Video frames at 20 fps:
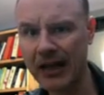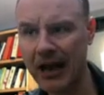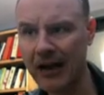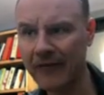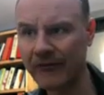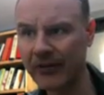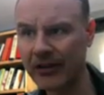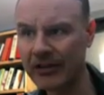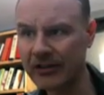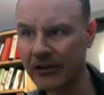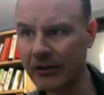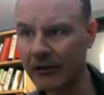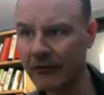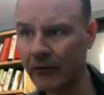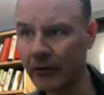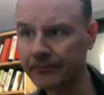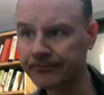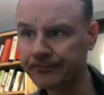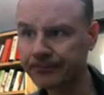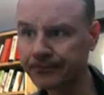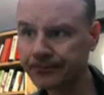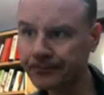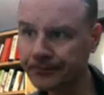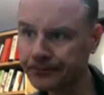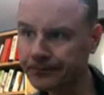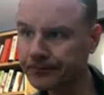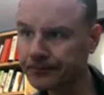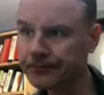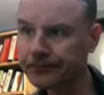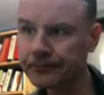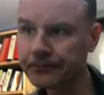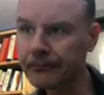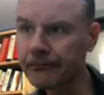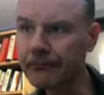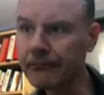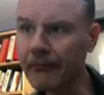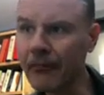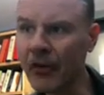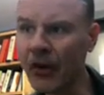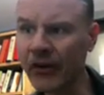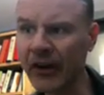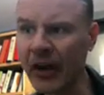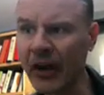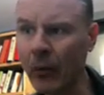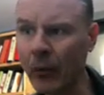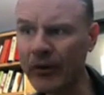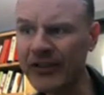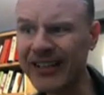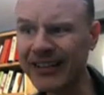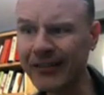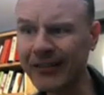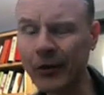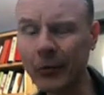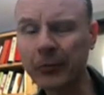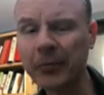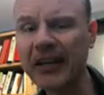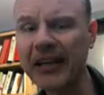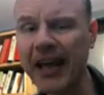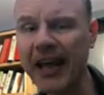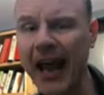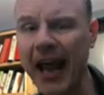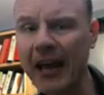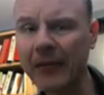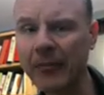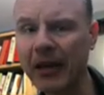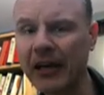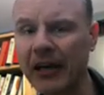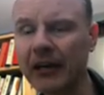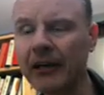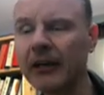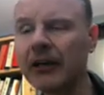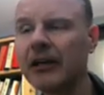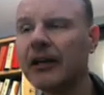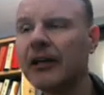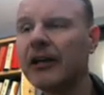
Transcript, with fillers: confidence interval. Okay, what does that little p hat mean?